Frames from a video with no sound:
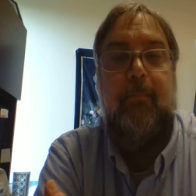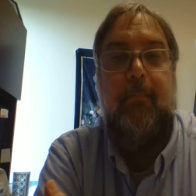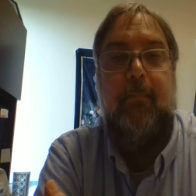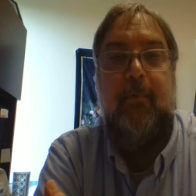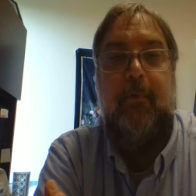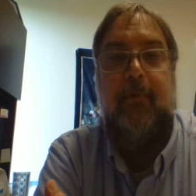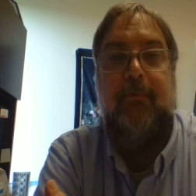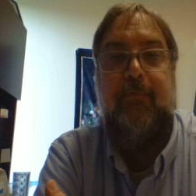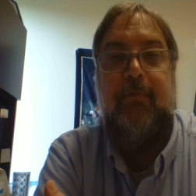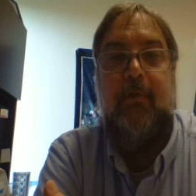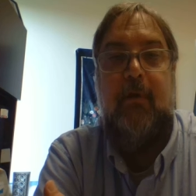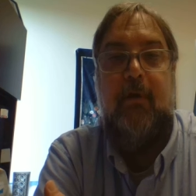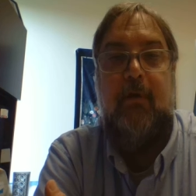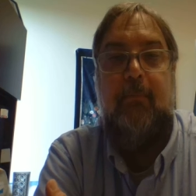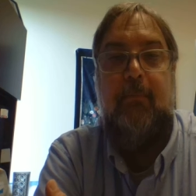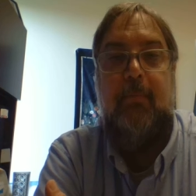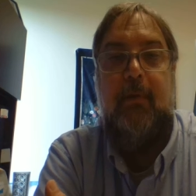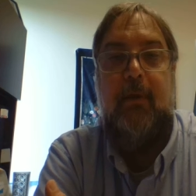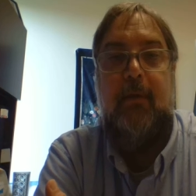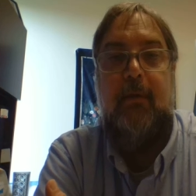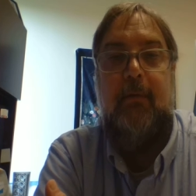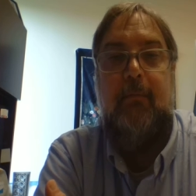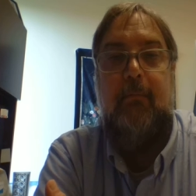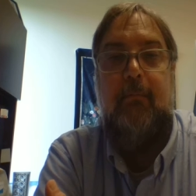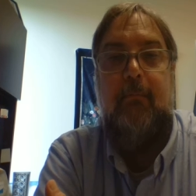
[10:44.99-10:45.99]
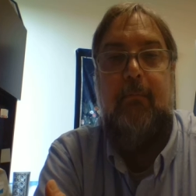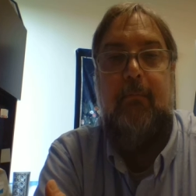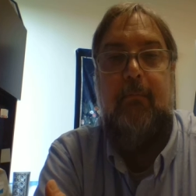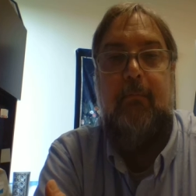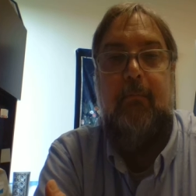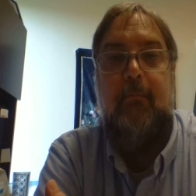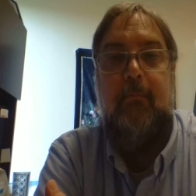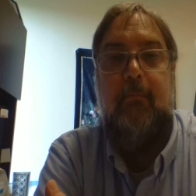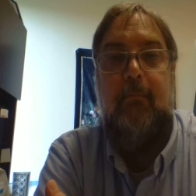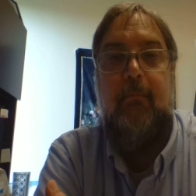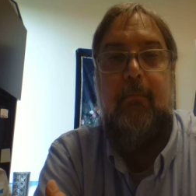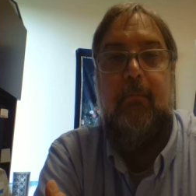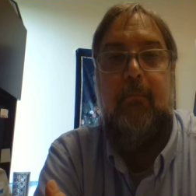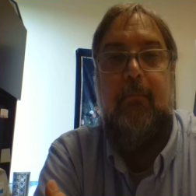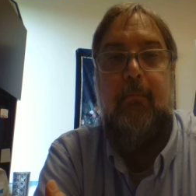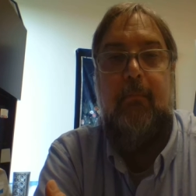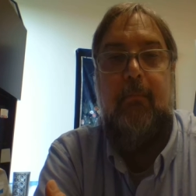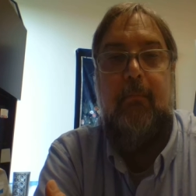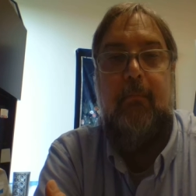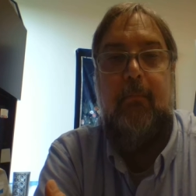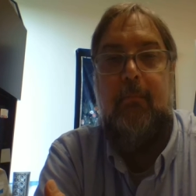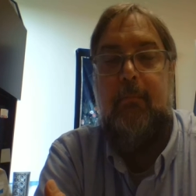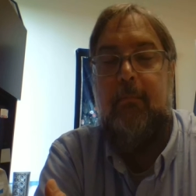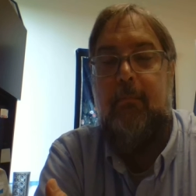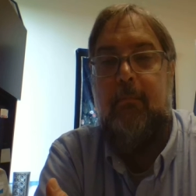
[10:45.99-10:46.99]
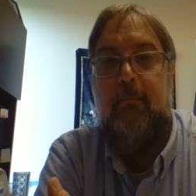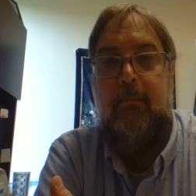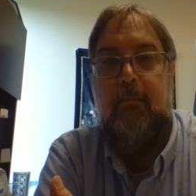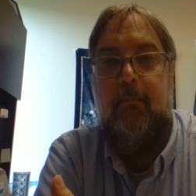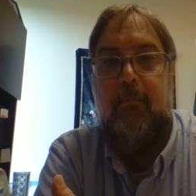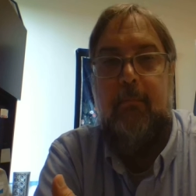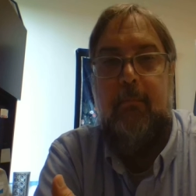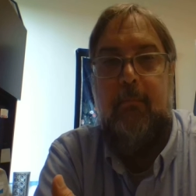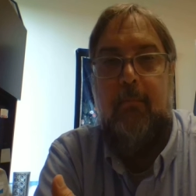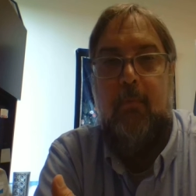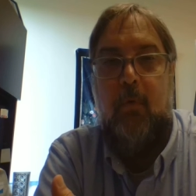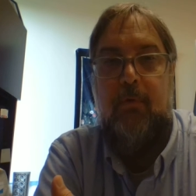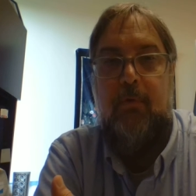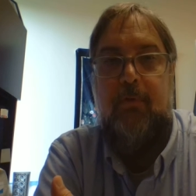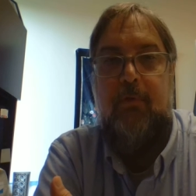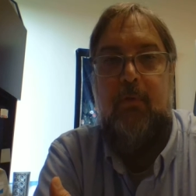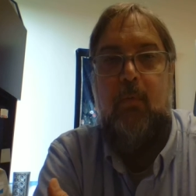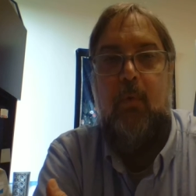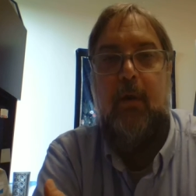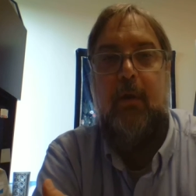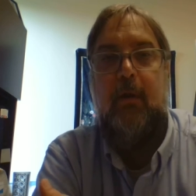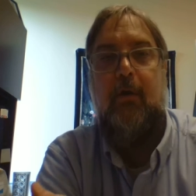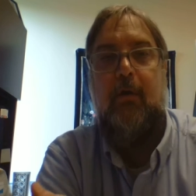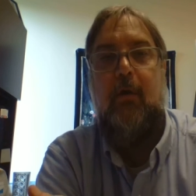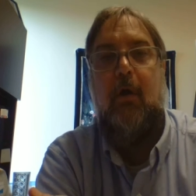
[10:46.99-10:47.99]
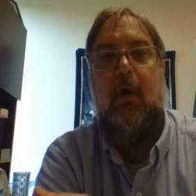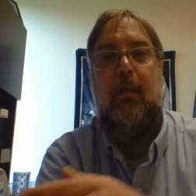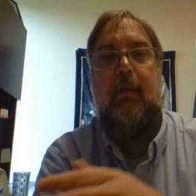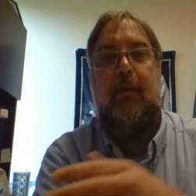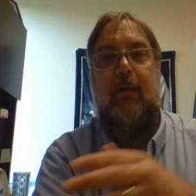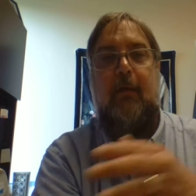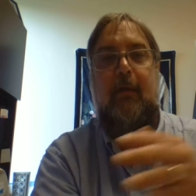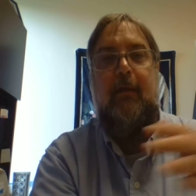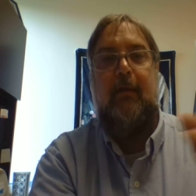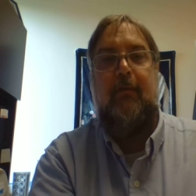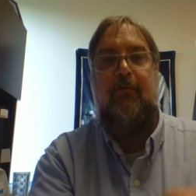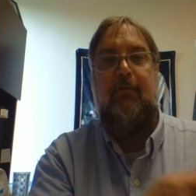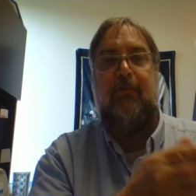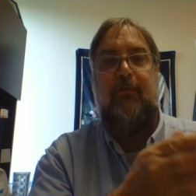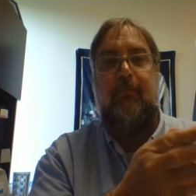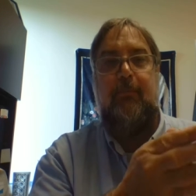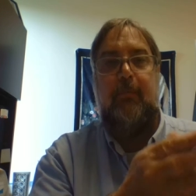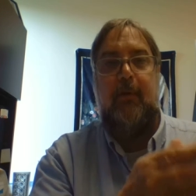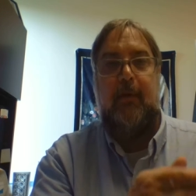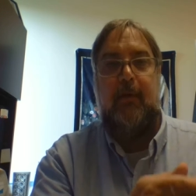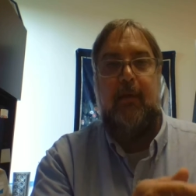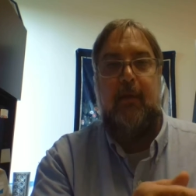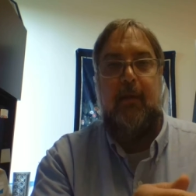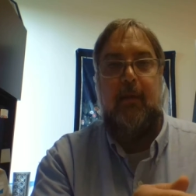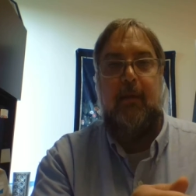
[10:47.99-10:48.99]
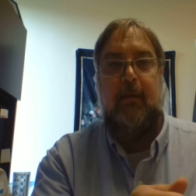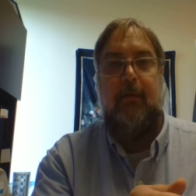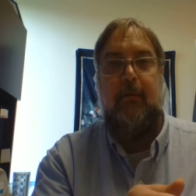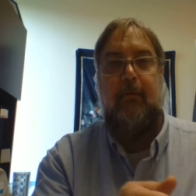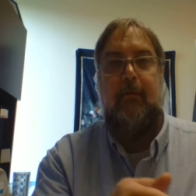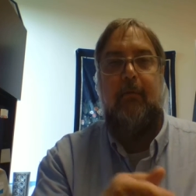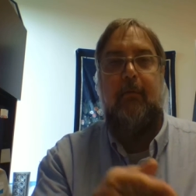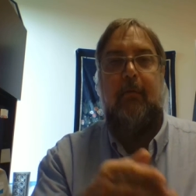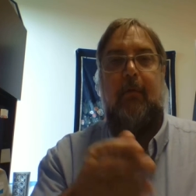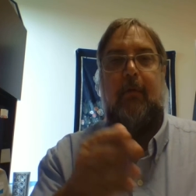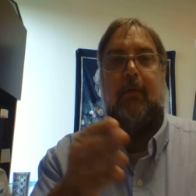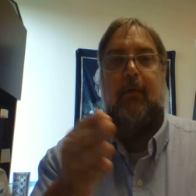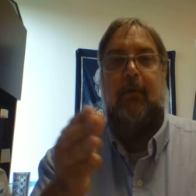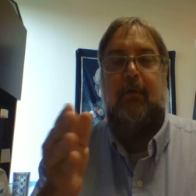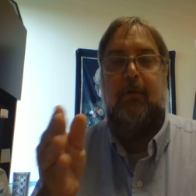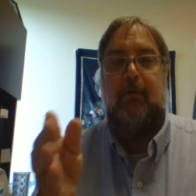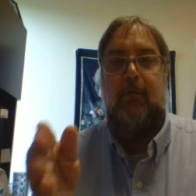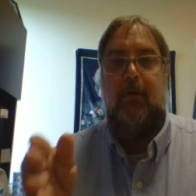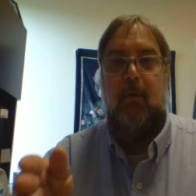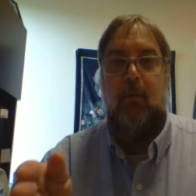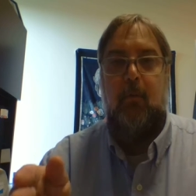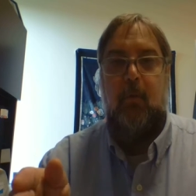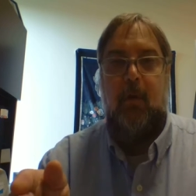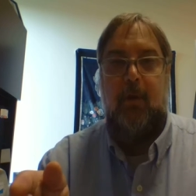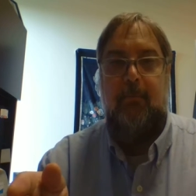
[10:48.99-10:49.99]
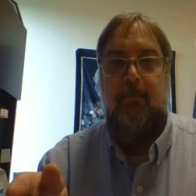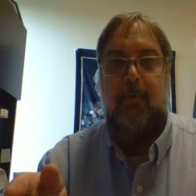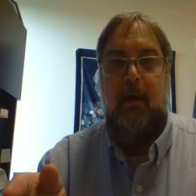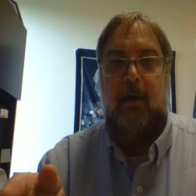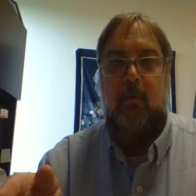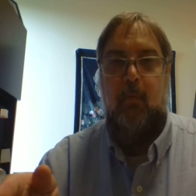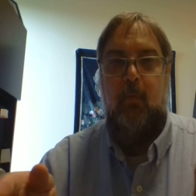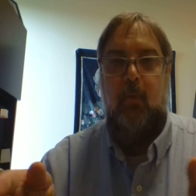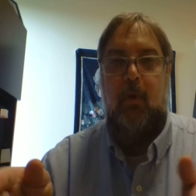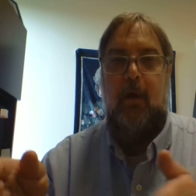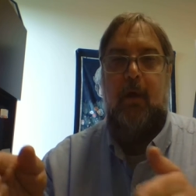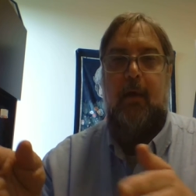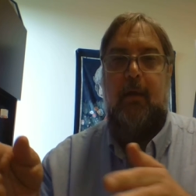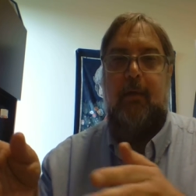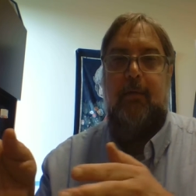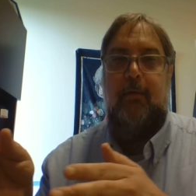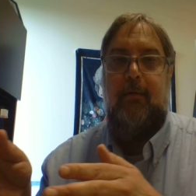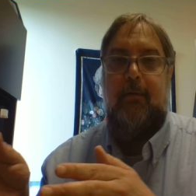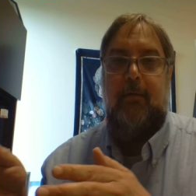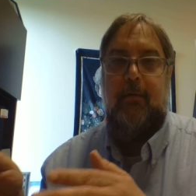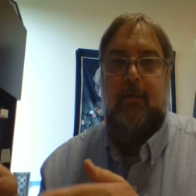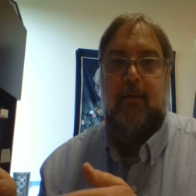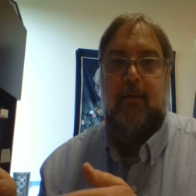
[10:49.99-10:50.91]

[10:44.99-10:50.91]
If there had been more than one at all, it had just been in, one by one